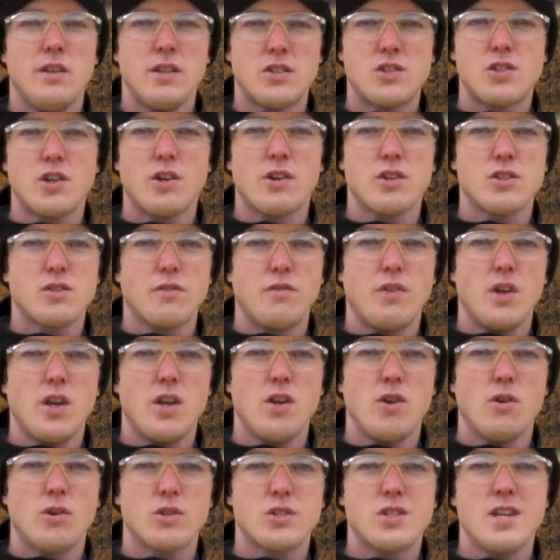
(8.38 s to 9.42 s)
This series of
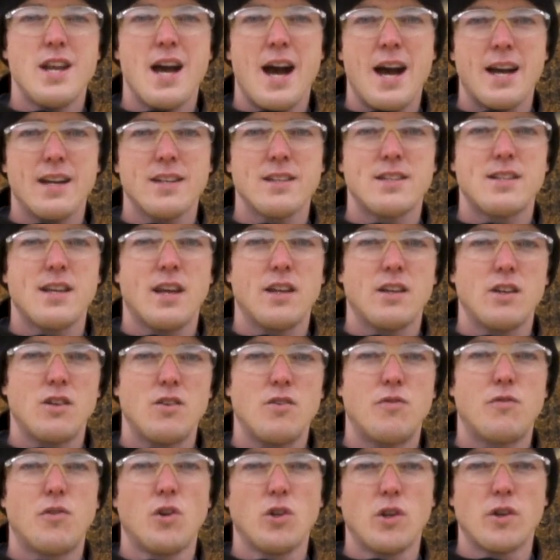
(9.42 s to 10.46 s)
video is not intended
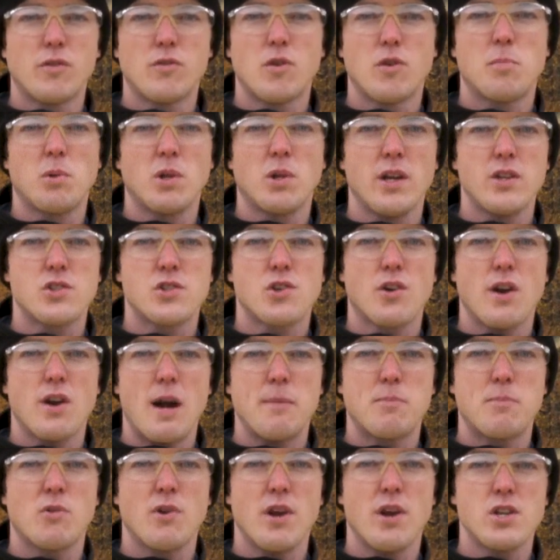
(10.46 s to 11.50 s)
to fully replace your
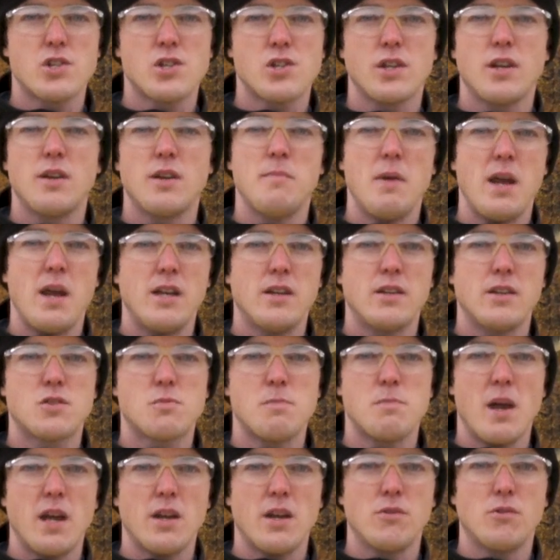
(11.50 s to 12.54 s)
operation and
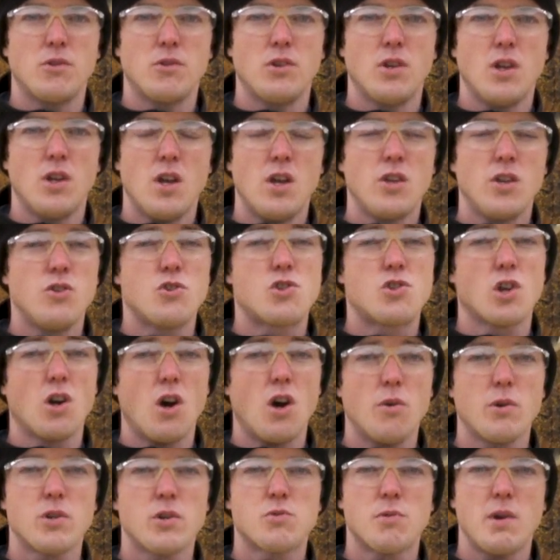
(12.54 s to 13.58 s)
maintenance manual. You should
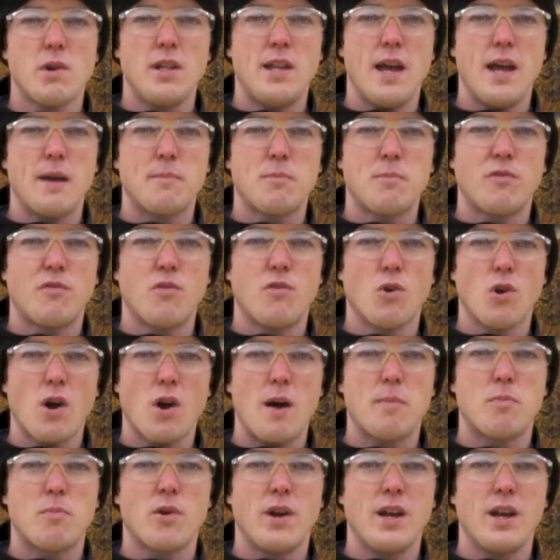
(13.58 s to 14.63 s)
always read that before
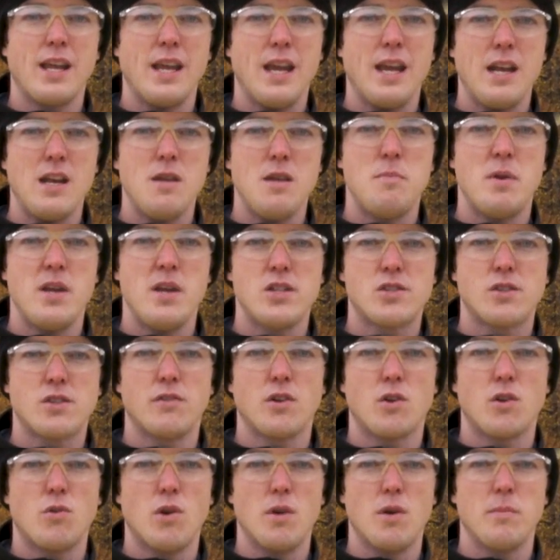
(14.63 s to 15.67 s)
operating any piece of
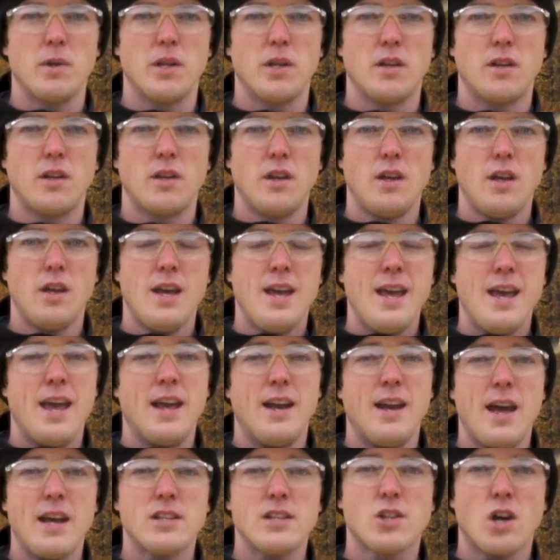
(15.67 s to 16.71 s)
equipment.
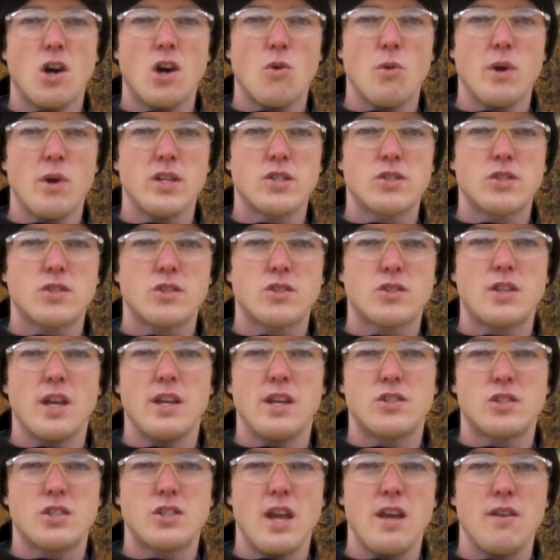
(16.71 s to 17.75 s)
And as always,
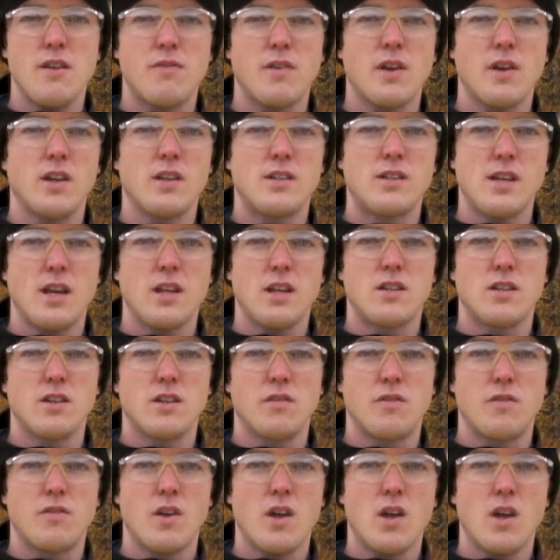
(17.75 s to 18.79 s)
stay safe and
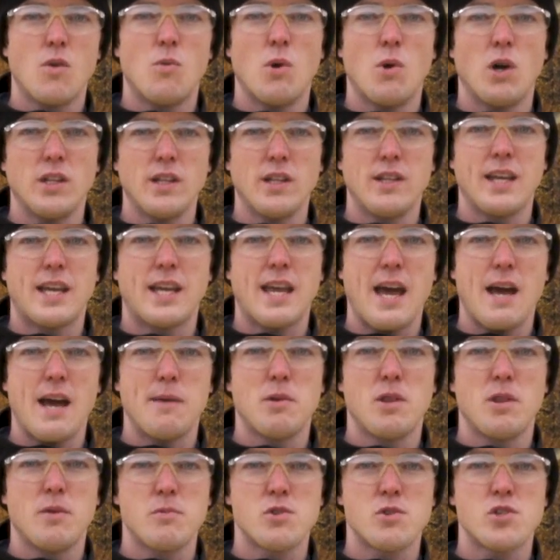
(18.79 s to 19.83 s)
attentive while in the cab
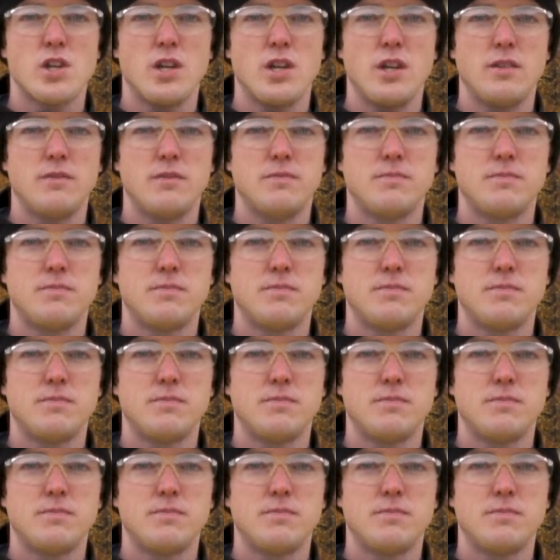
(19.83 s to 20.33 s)
of the machine.